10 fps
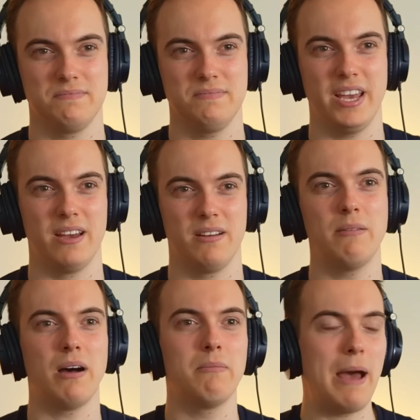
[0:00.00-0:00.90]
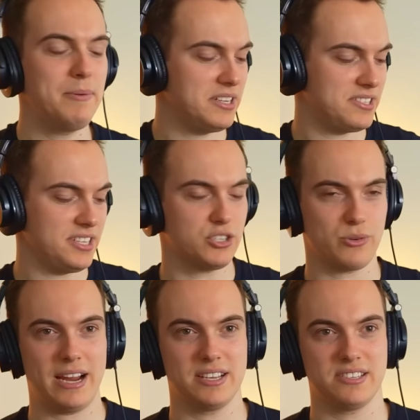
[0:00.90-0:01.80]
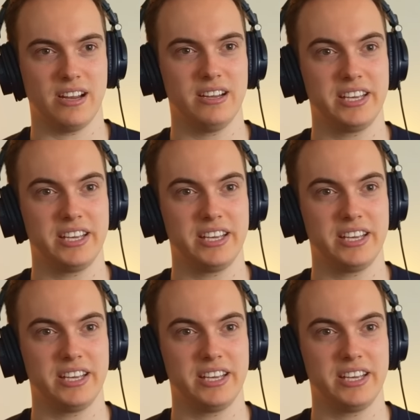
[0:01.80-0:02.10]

Yeah, I'm happy to see Drac is starting to